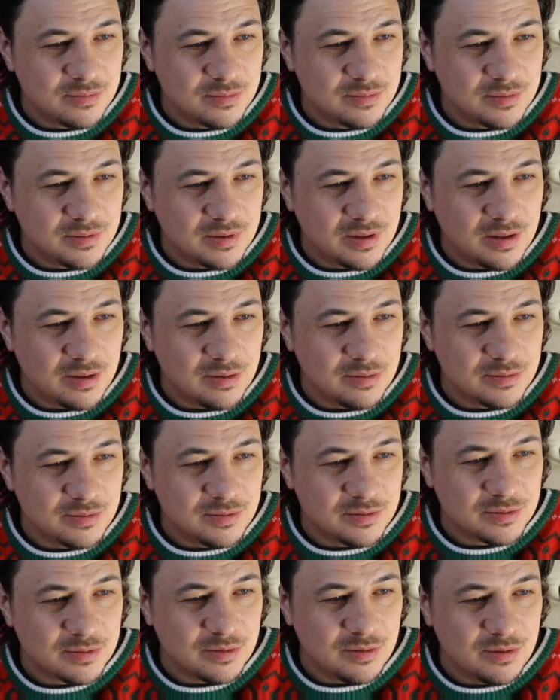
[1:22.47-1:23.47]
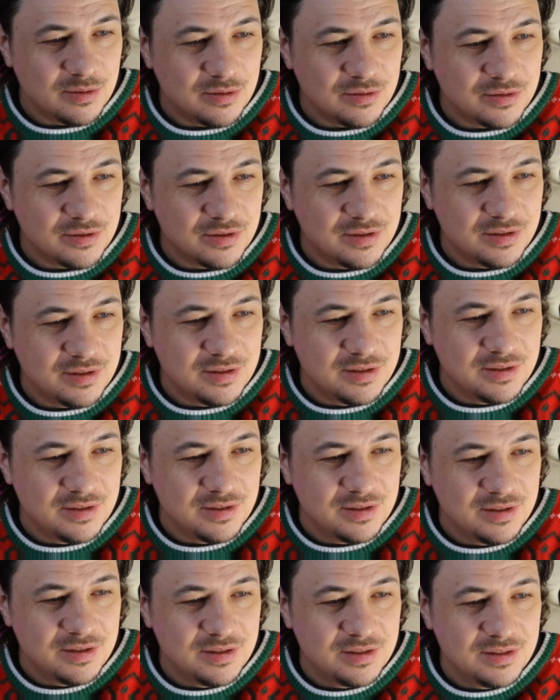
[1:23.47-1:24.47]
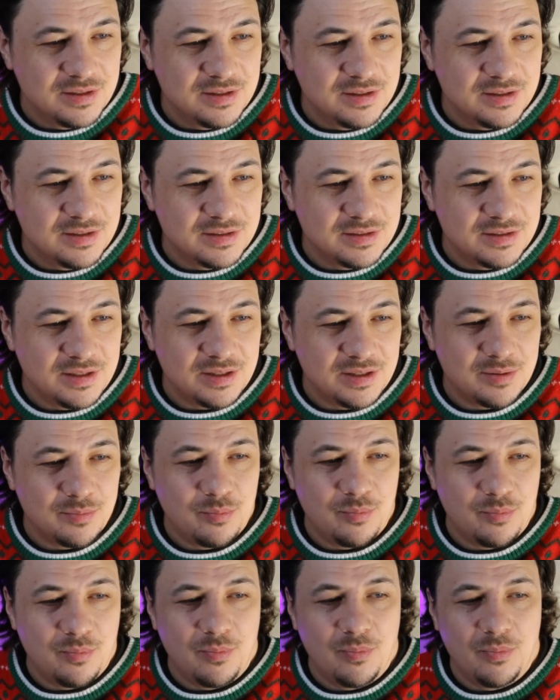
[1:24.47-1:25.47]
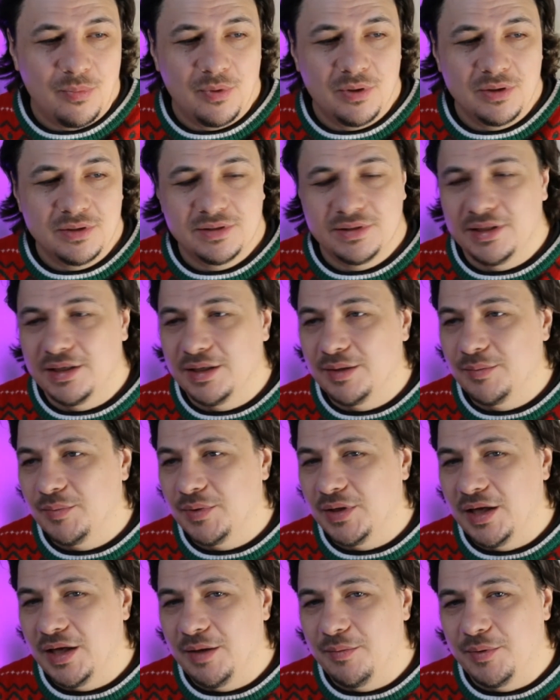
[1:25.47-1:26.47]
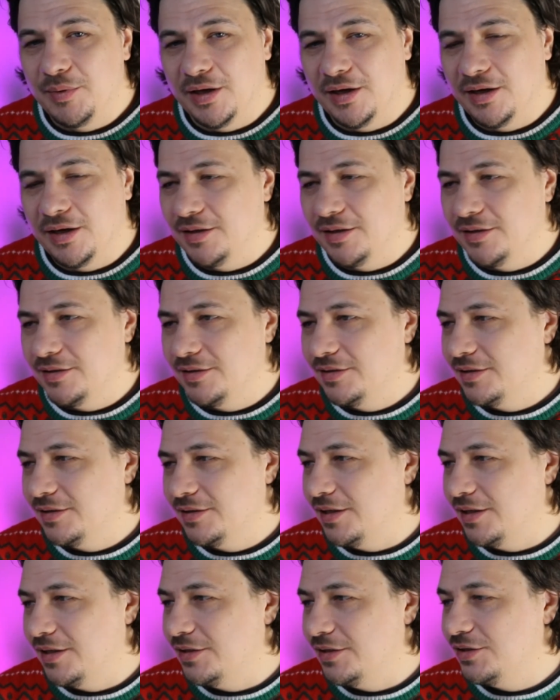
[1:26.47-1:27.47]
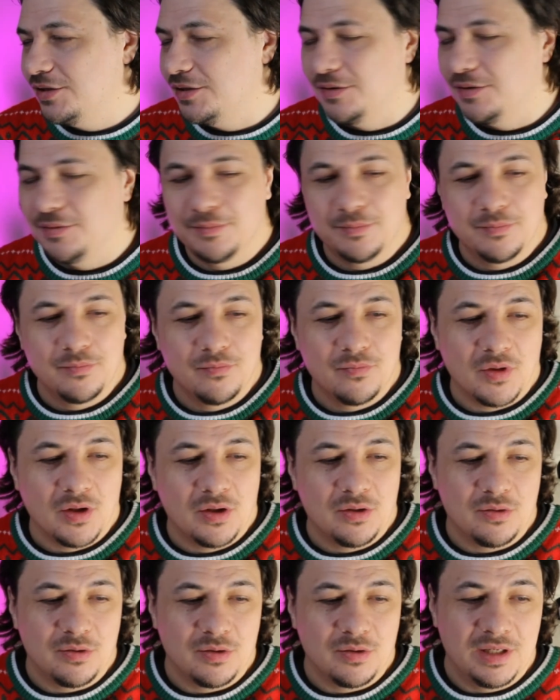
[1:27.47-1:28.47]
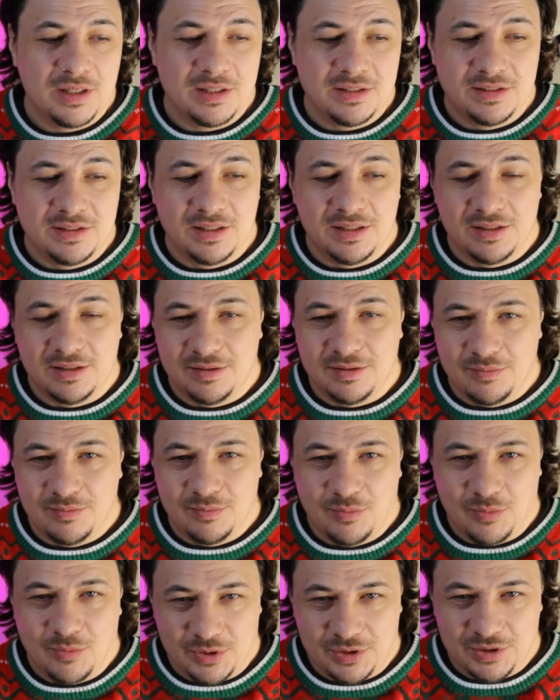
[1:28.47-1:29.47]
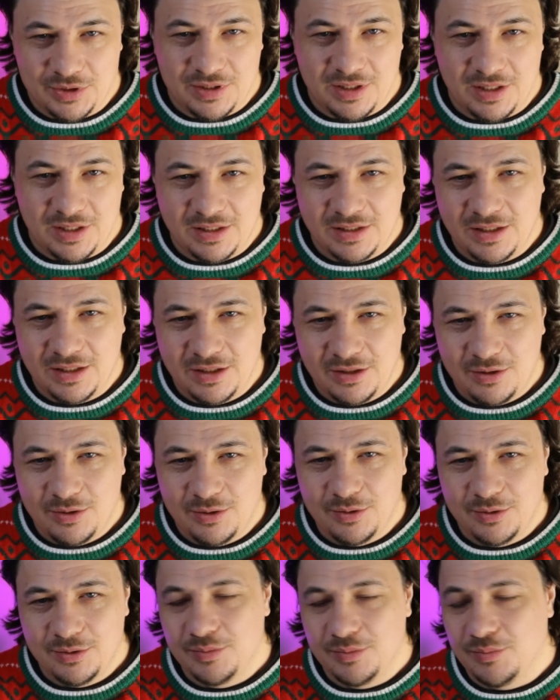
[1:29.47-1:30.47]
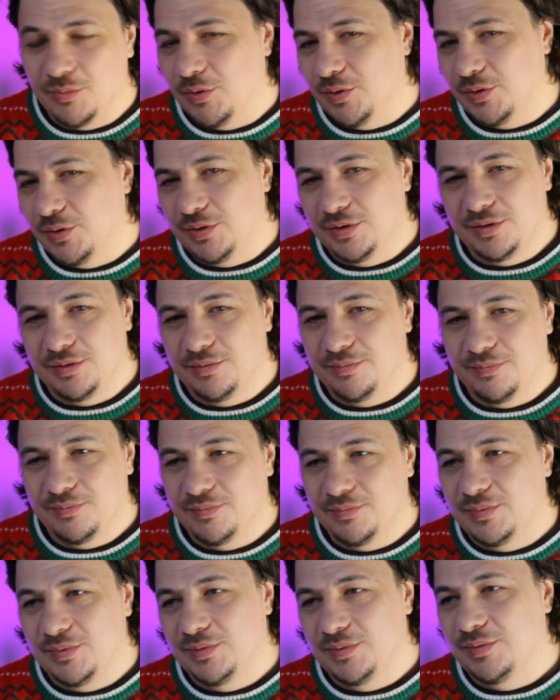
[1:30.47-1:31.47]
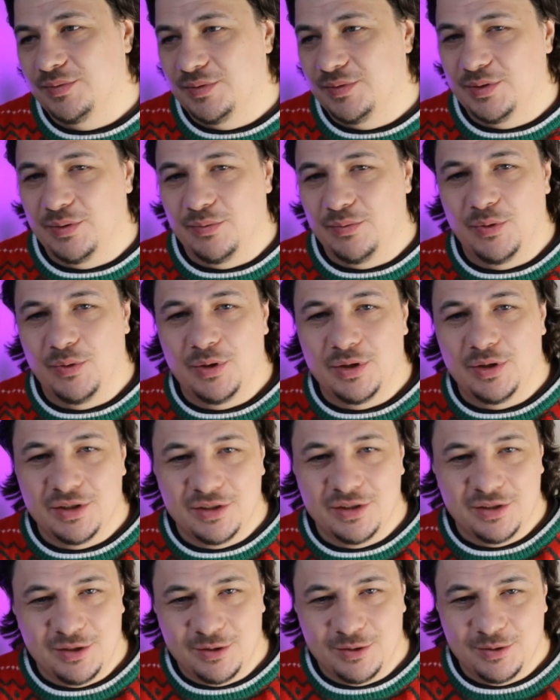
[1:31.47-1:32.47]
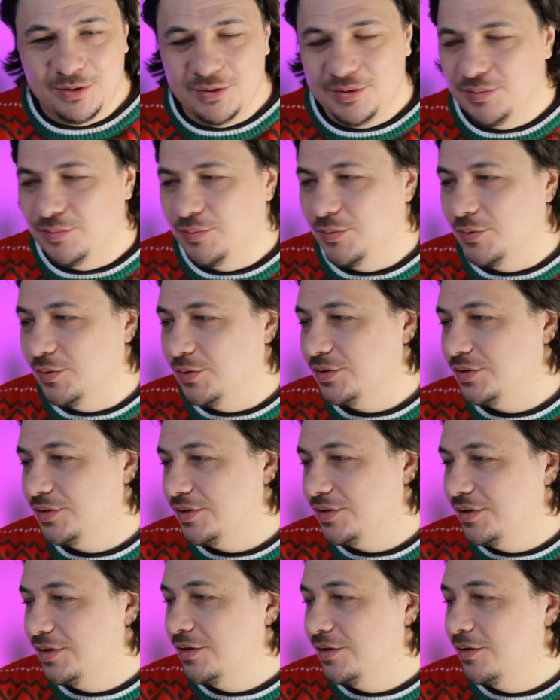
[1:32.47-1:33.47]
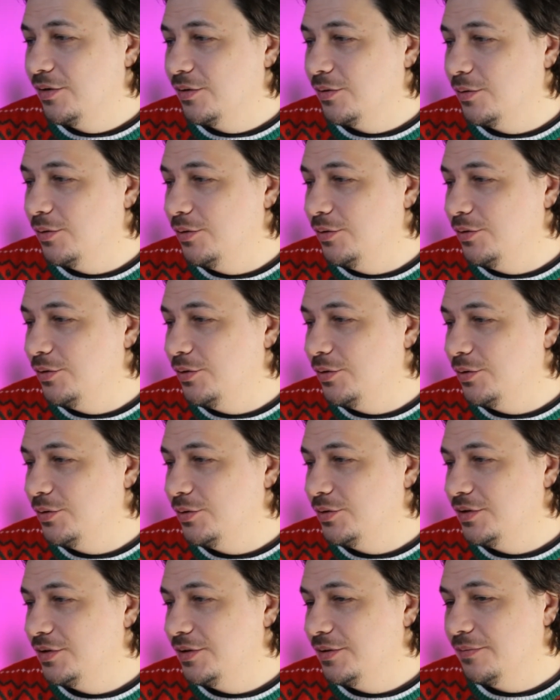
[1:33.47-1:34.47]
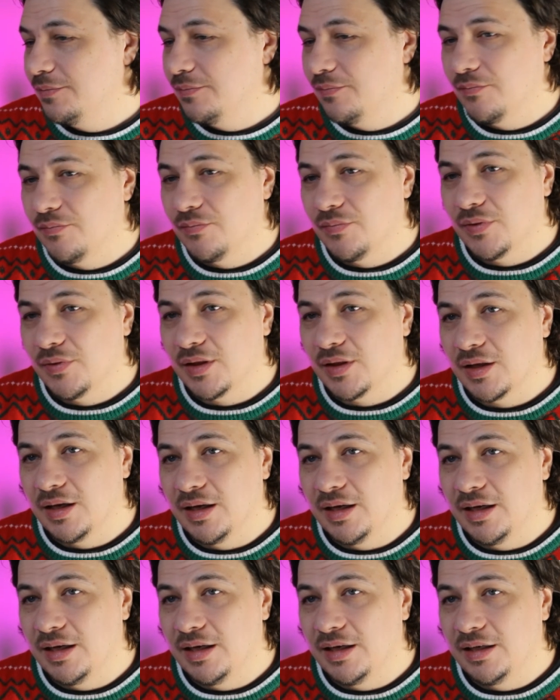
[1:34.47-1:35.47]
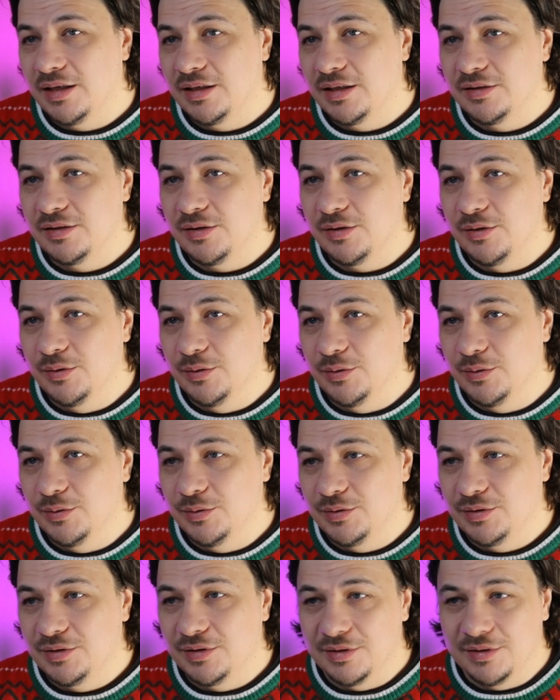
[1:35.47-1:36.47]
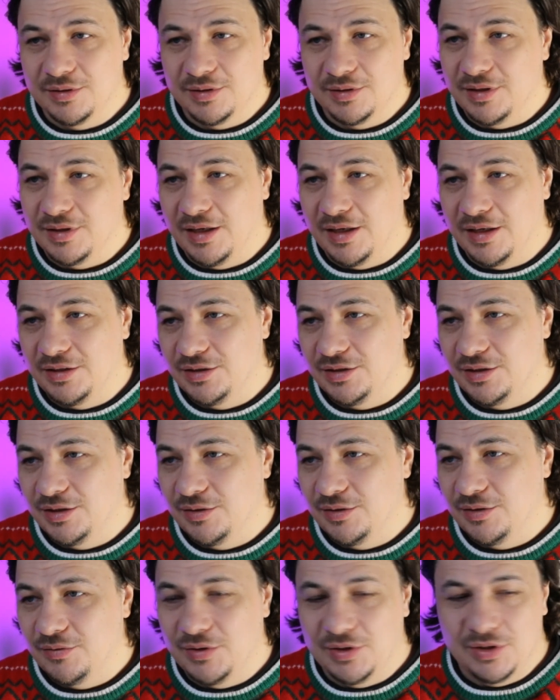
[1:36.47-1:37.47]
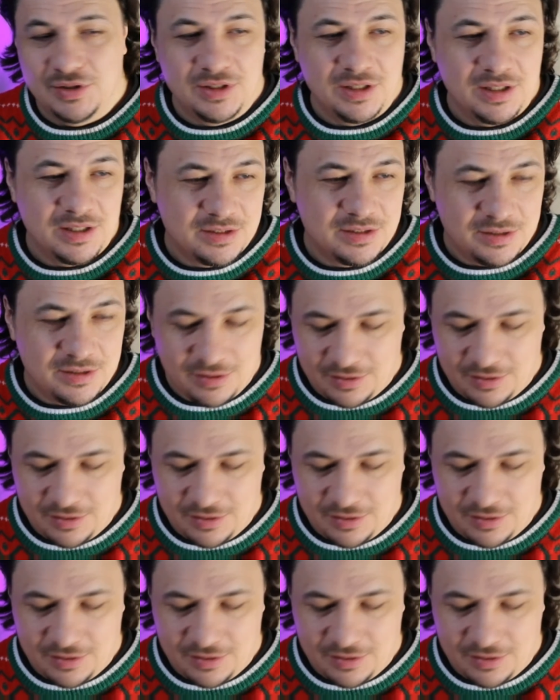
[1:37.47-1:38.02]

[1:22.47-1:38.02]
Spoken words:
how it's called, SERP API engine to get the most recent news, most severe news, most cool news, and use engine we just